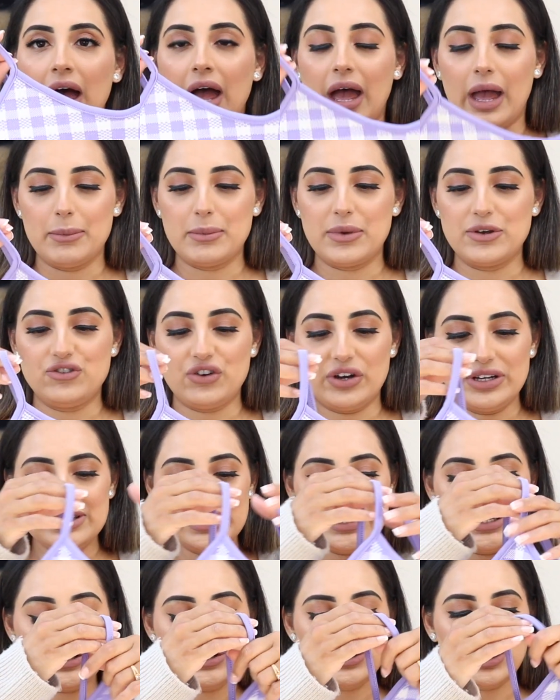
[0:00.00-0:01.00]
um,
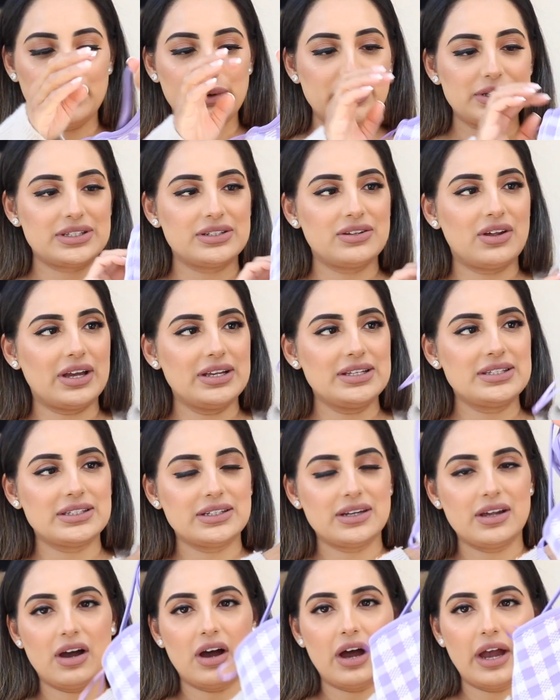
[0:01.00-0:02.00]
dresses, so it's nice
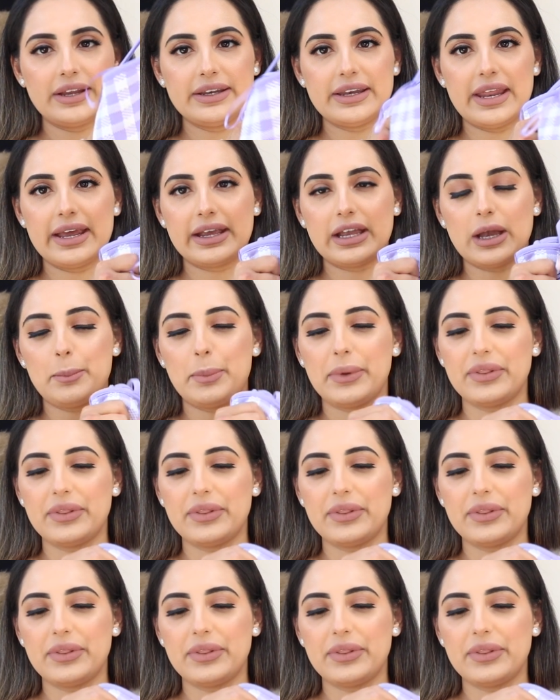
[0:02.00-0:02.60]
and high neck,